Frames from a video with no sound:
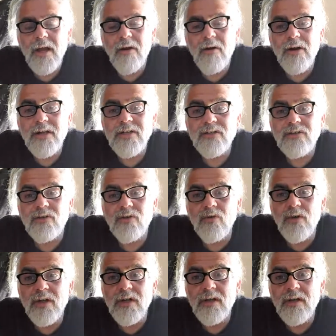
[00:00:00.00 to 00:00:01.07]
Eric is
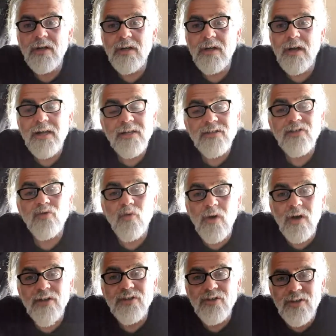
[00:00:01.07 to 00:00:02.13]
doing, I guess, as
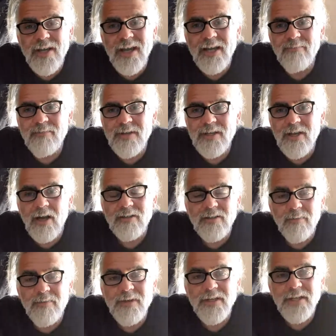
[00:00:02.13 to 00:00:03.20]
well as you can be locked
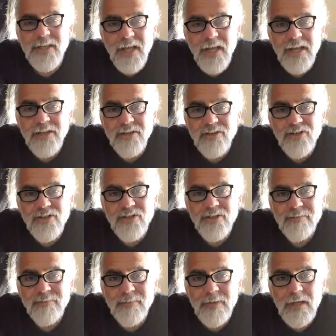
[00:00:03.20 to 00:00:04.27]
up in a
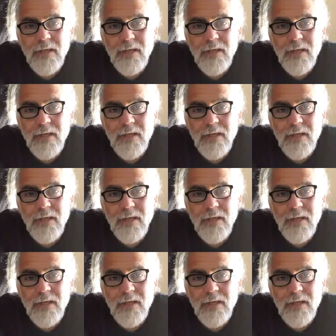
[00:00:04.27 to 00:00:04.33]
cage.